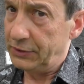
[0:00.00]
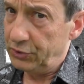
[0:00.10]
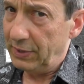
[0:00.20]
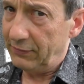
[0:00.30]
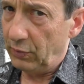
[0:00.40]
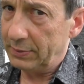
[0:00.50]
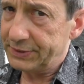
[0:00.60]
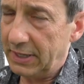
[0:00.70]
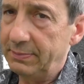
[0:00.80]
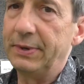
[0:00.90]
look? I do have a
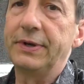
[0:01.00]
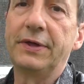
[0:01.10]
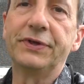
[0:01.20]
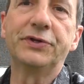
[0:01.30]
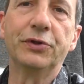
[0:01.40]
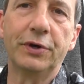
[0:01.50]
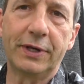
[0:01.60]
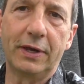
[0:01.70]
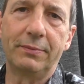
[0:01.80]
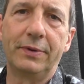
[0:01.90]
website, but nothing to
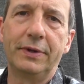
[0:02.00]
look at.